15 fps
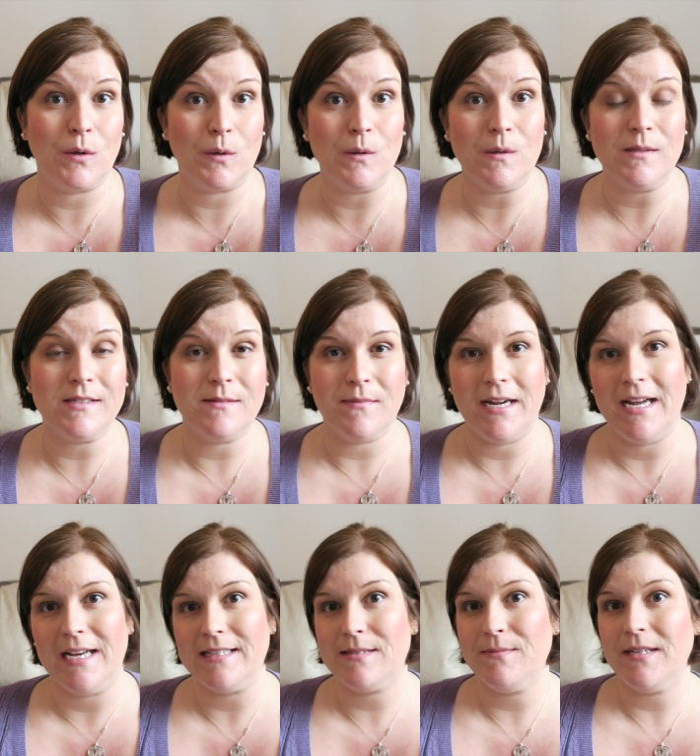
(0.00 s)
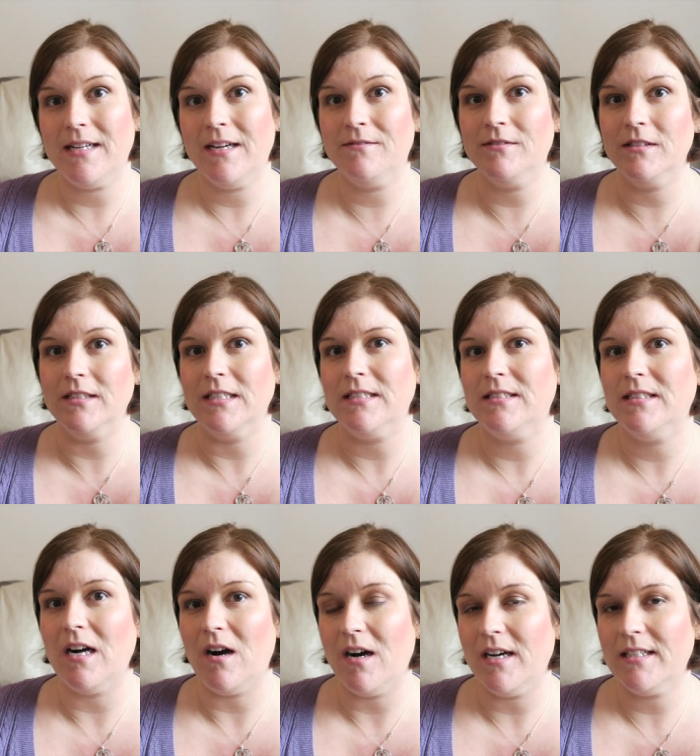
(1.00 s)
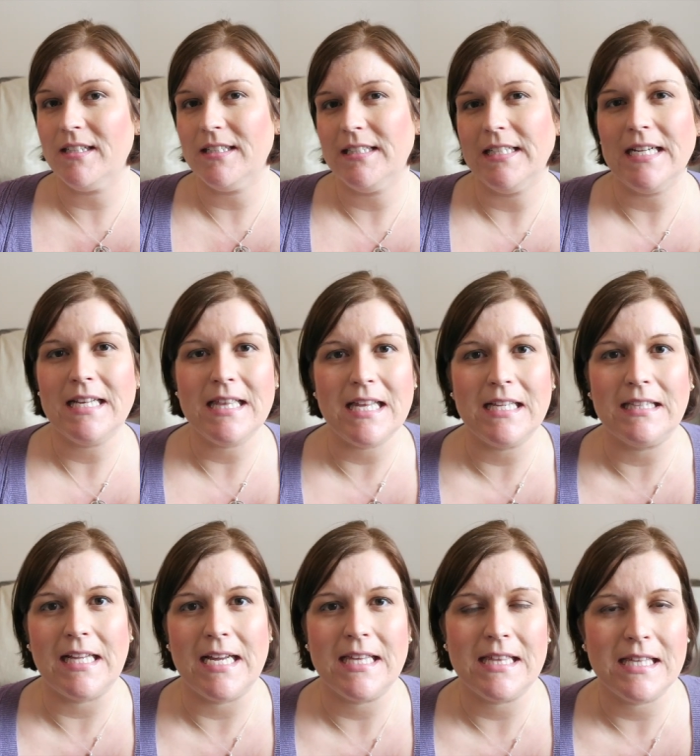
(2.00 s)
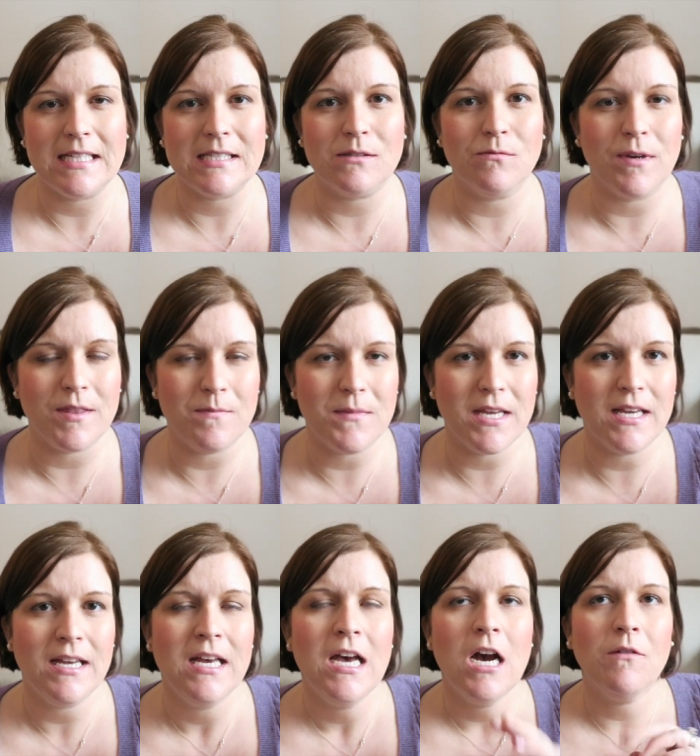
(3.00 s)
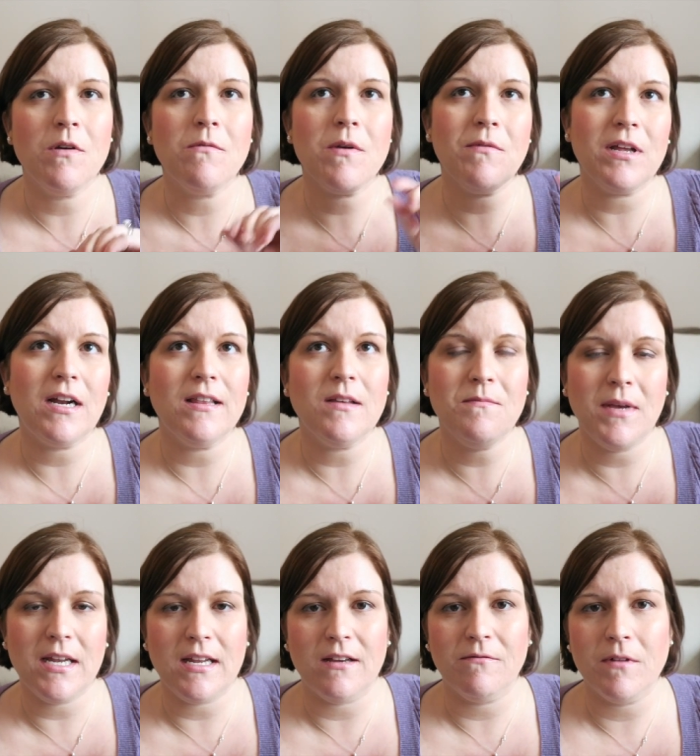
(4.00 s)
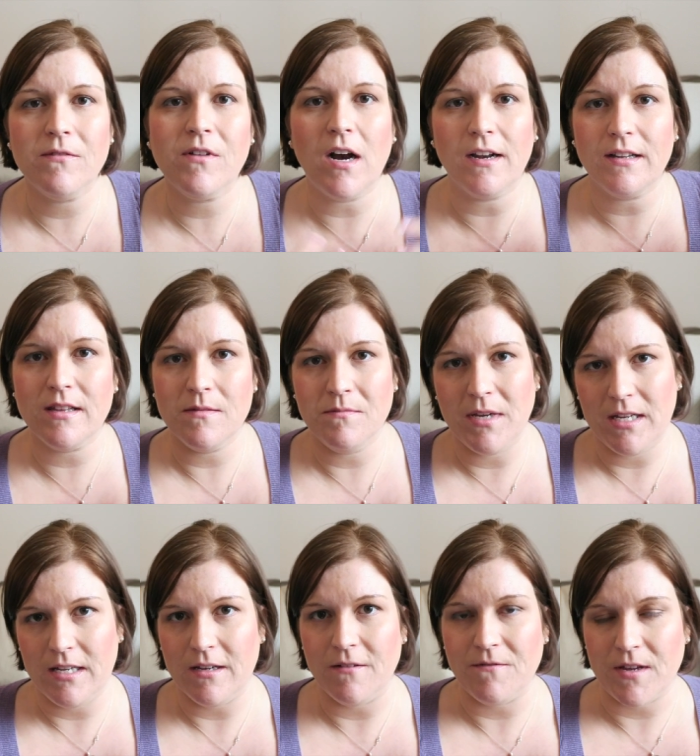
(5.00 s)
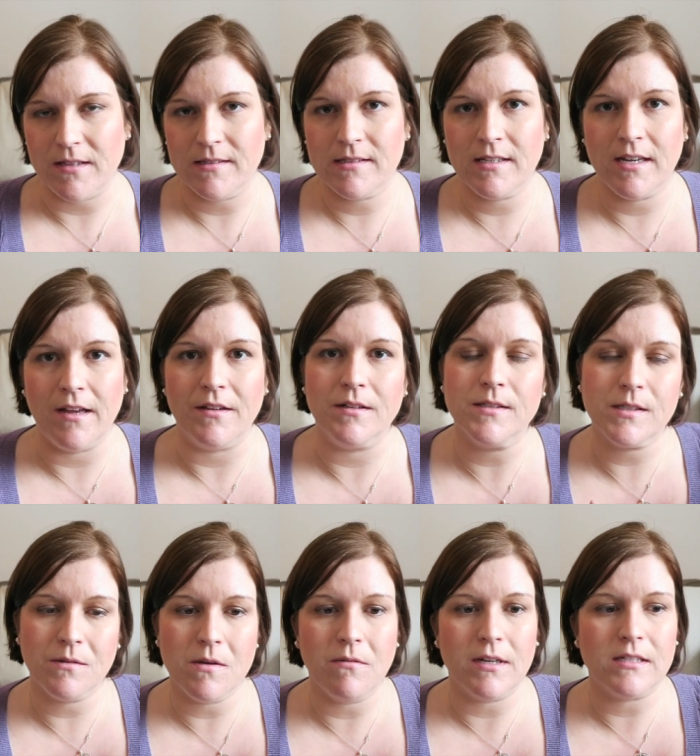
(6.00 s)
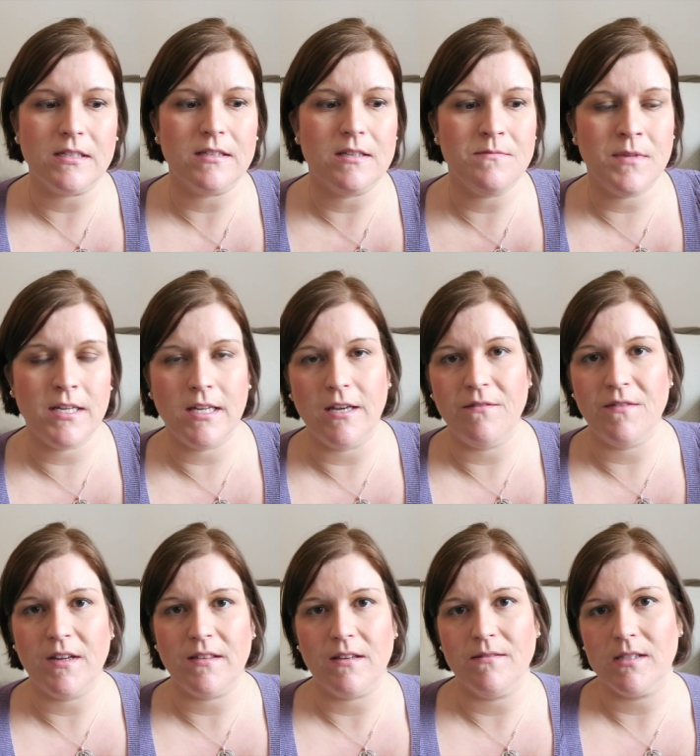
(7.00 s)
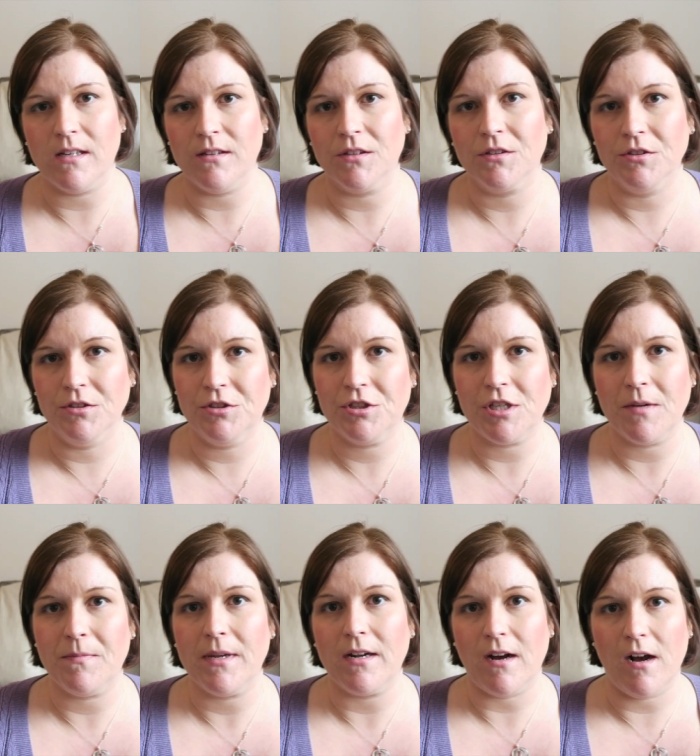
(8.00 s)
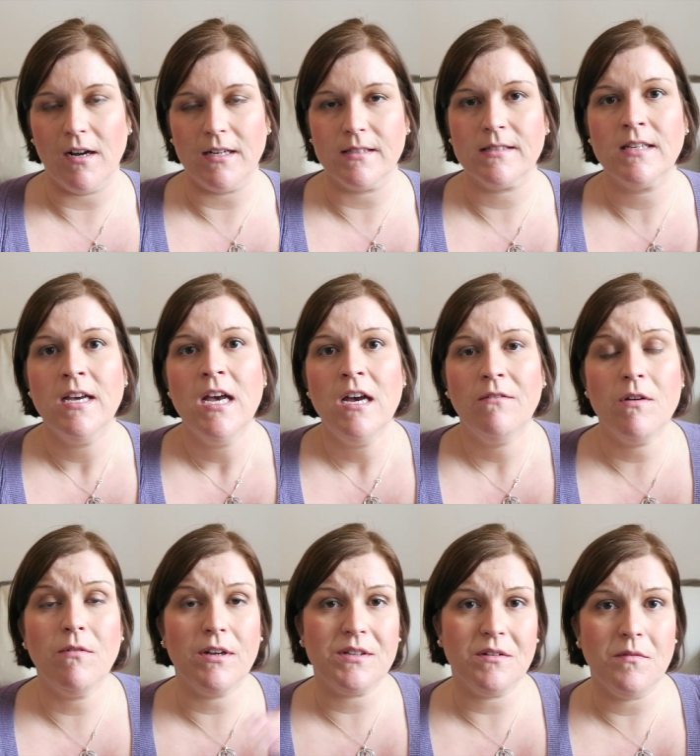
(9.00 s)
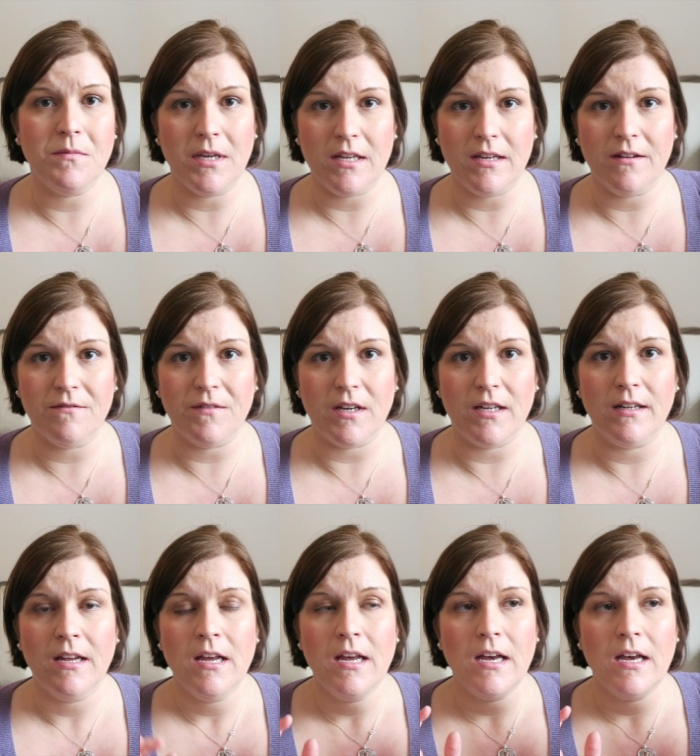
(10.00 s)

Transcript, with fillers: girls and my husband have really gone on anything like this with me. When we went on the media, we've gone to the media events together. So we went to the media event that was on the cruise ship in August. We went to a media event